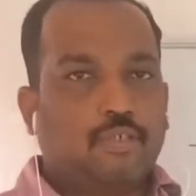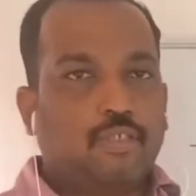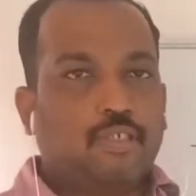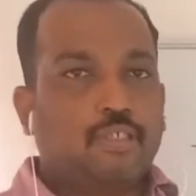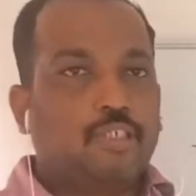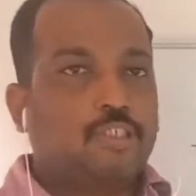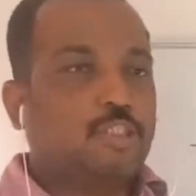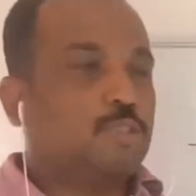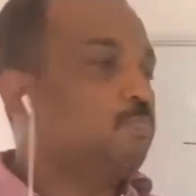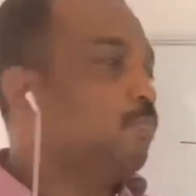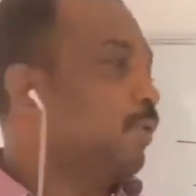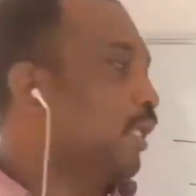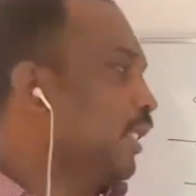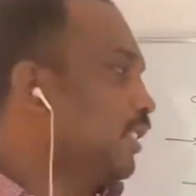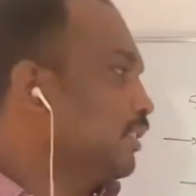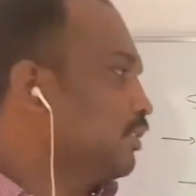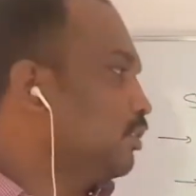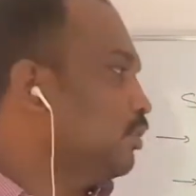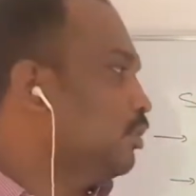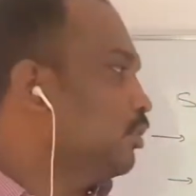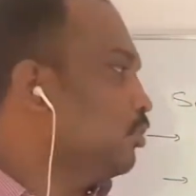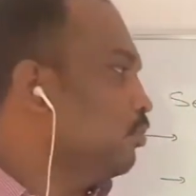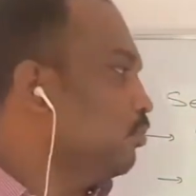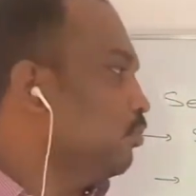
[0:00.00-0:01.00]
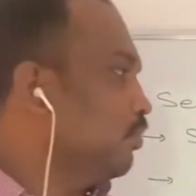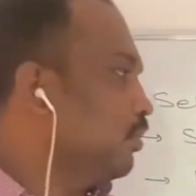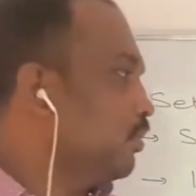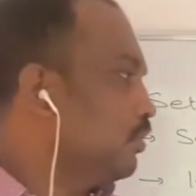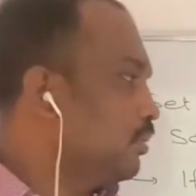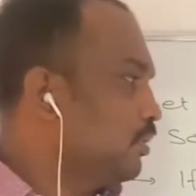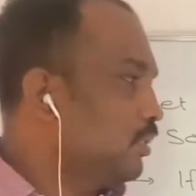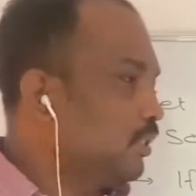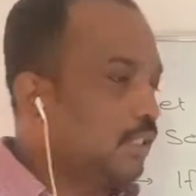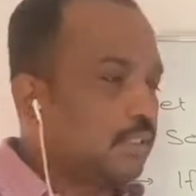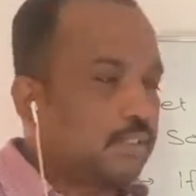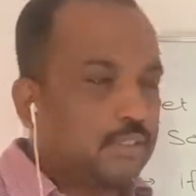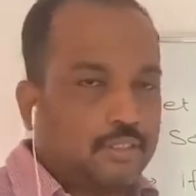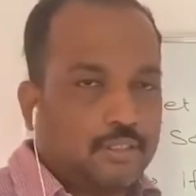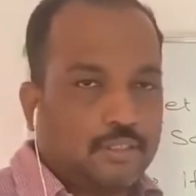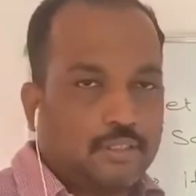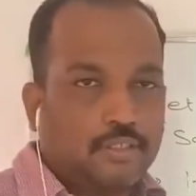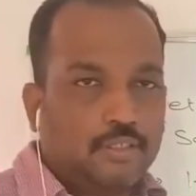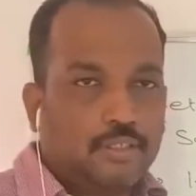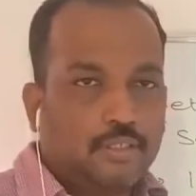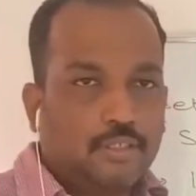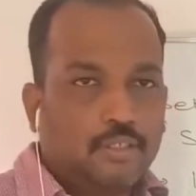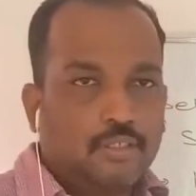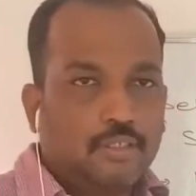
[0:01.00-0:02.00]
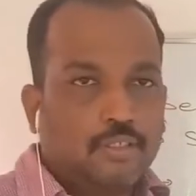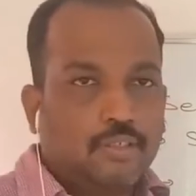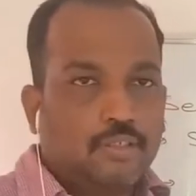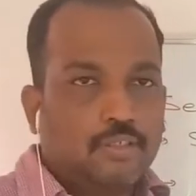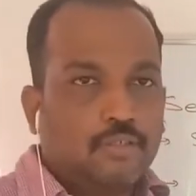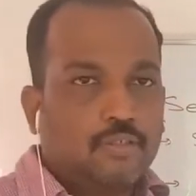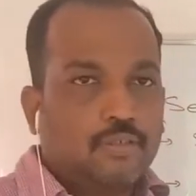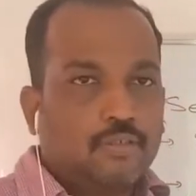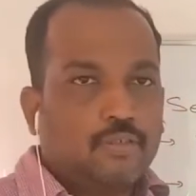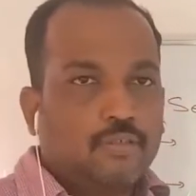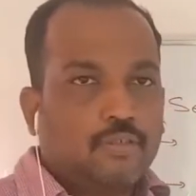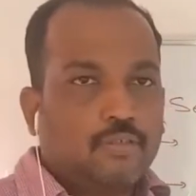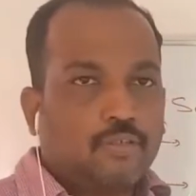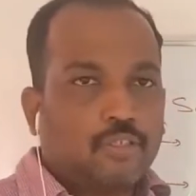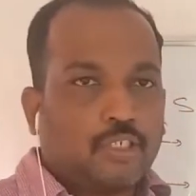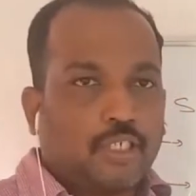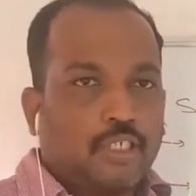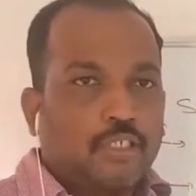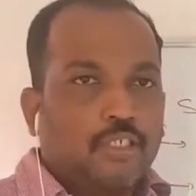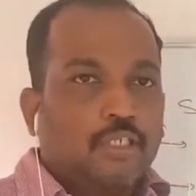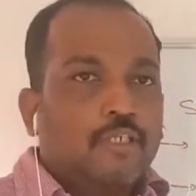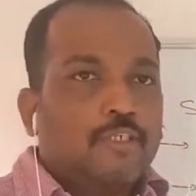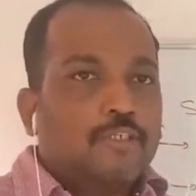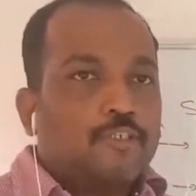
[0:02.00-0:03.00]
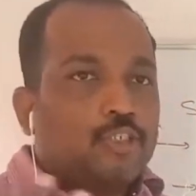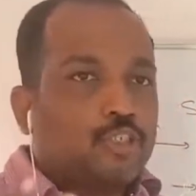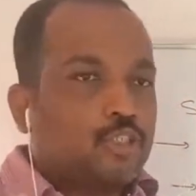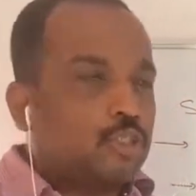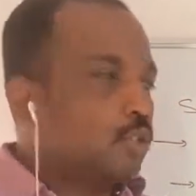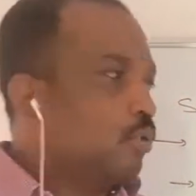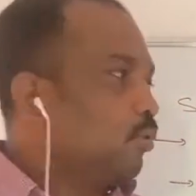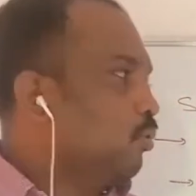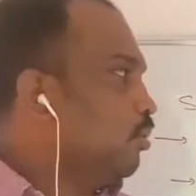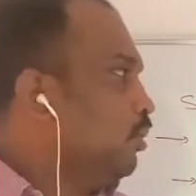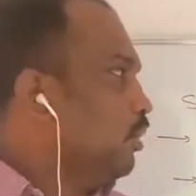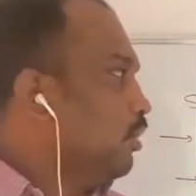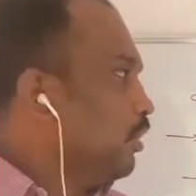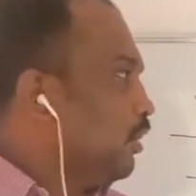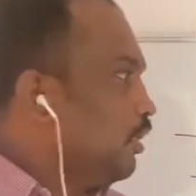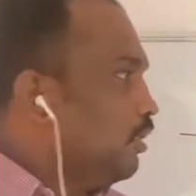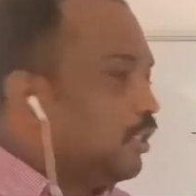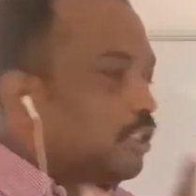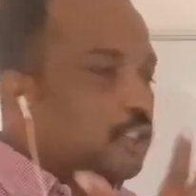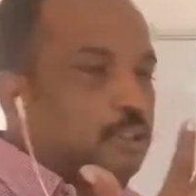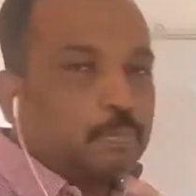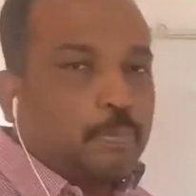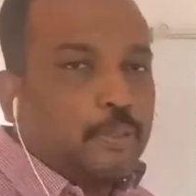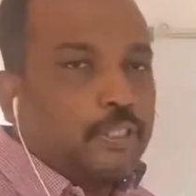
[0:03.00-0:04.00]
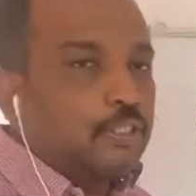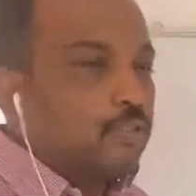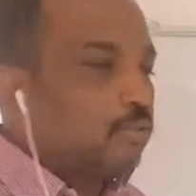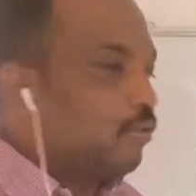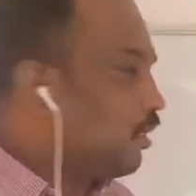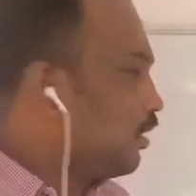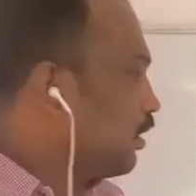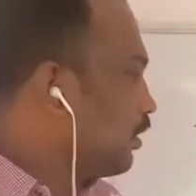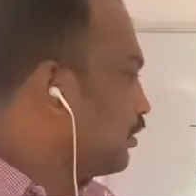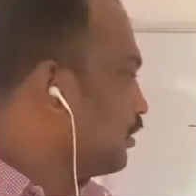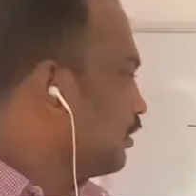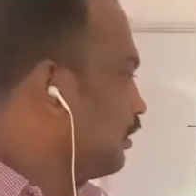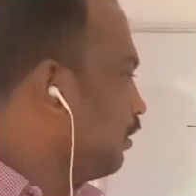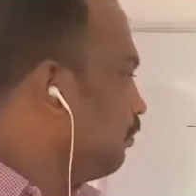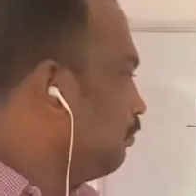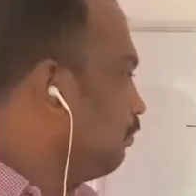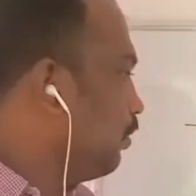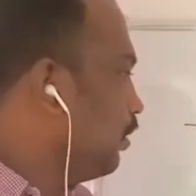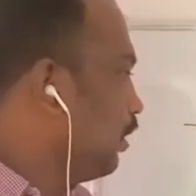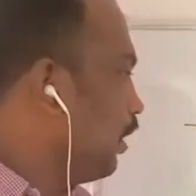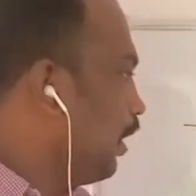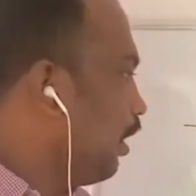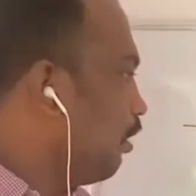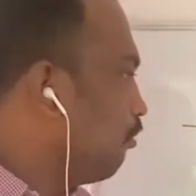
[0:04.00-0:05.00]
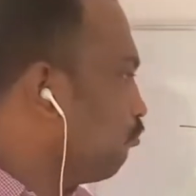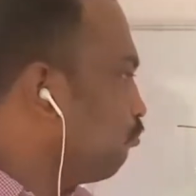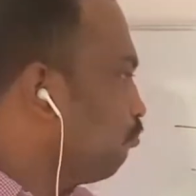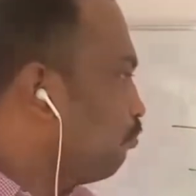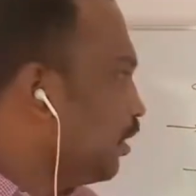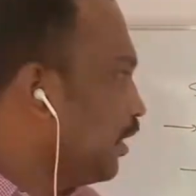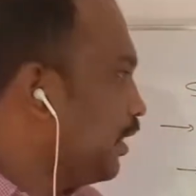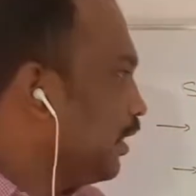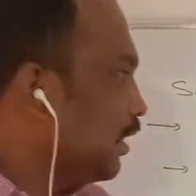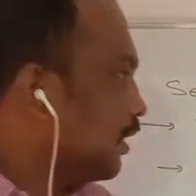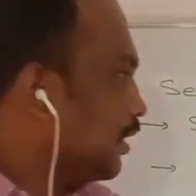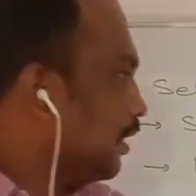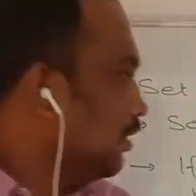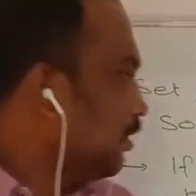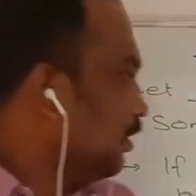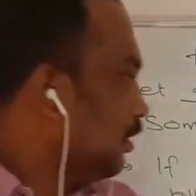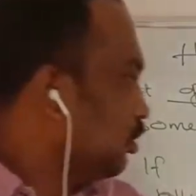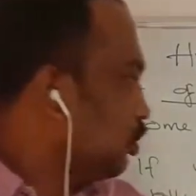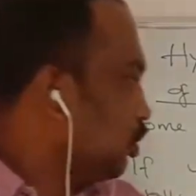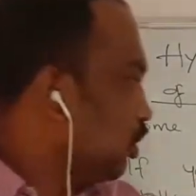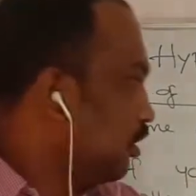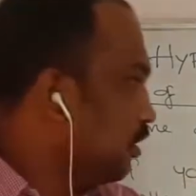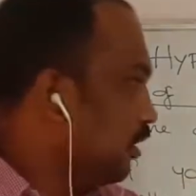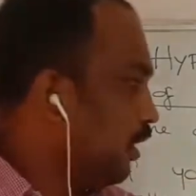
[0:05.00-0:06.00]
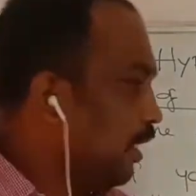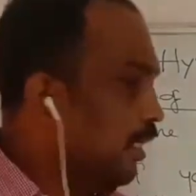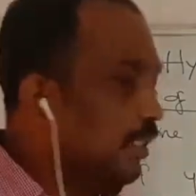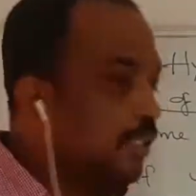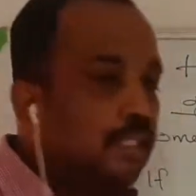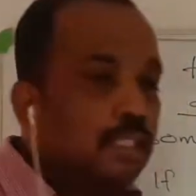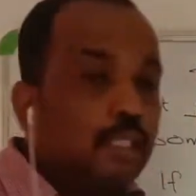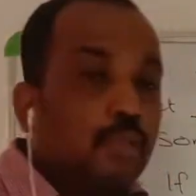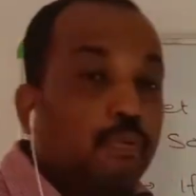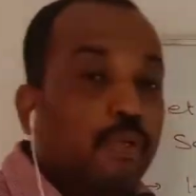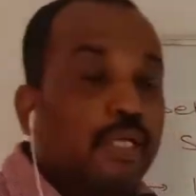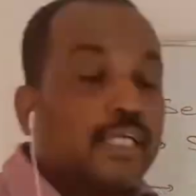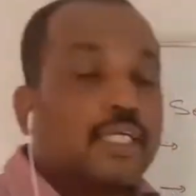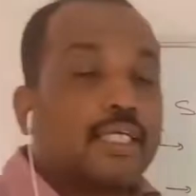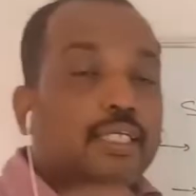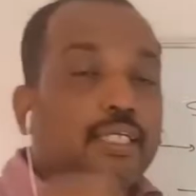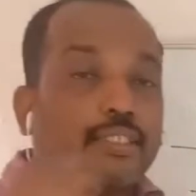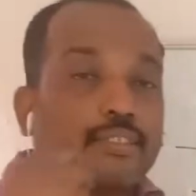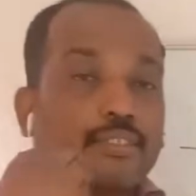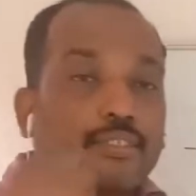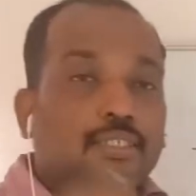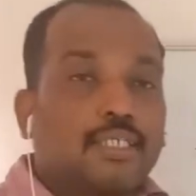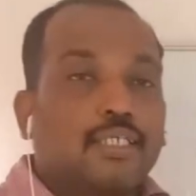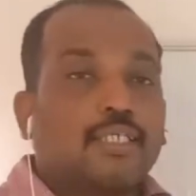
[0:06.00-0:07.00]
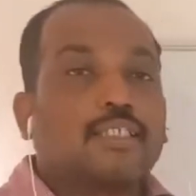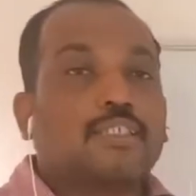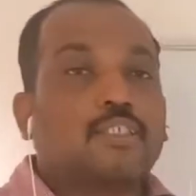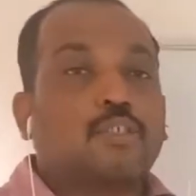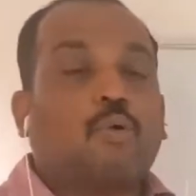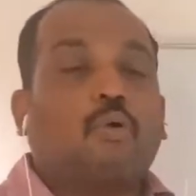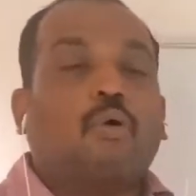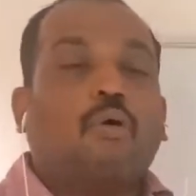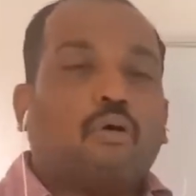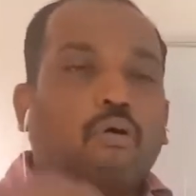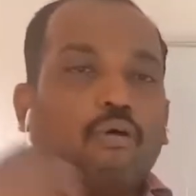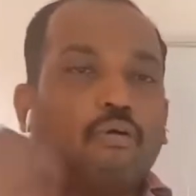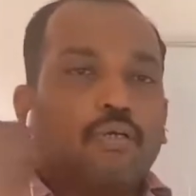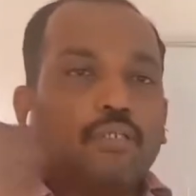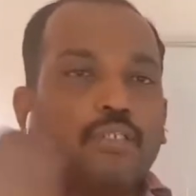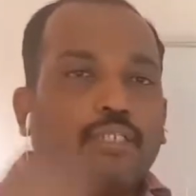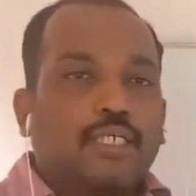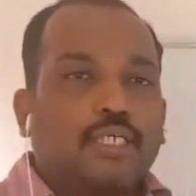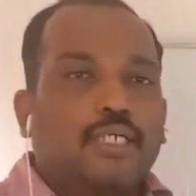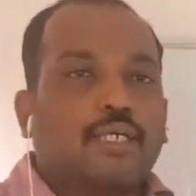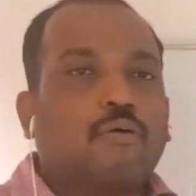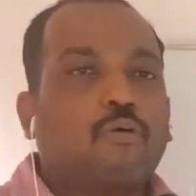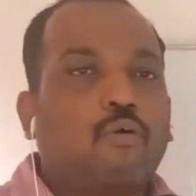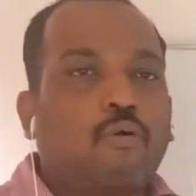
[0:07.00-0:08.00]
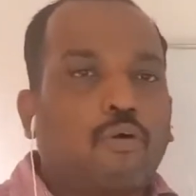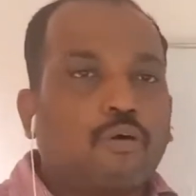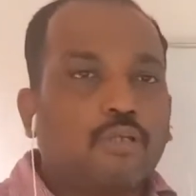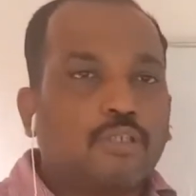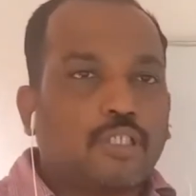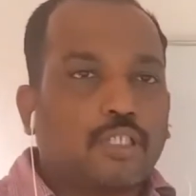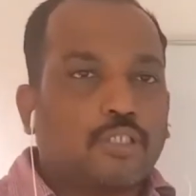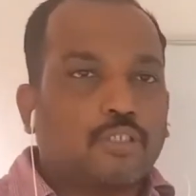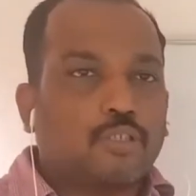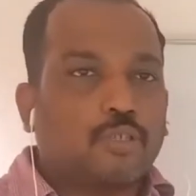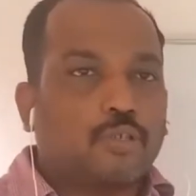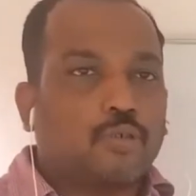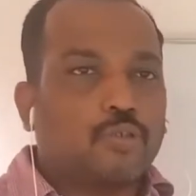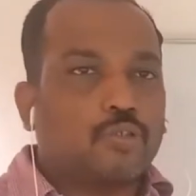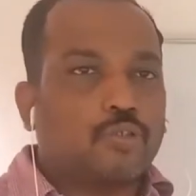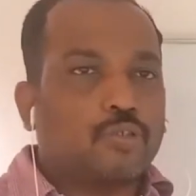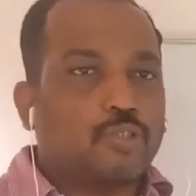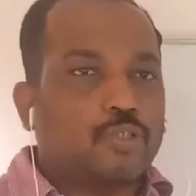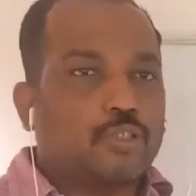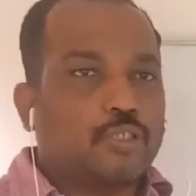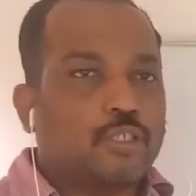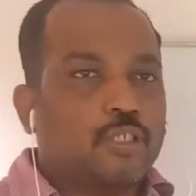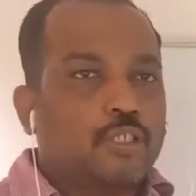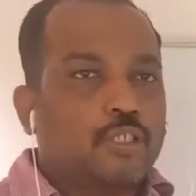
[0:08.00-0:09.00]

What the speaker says: It's biased towards 6. Okay. So in this particular example, I have made a condition that if I get a 6, all the throws,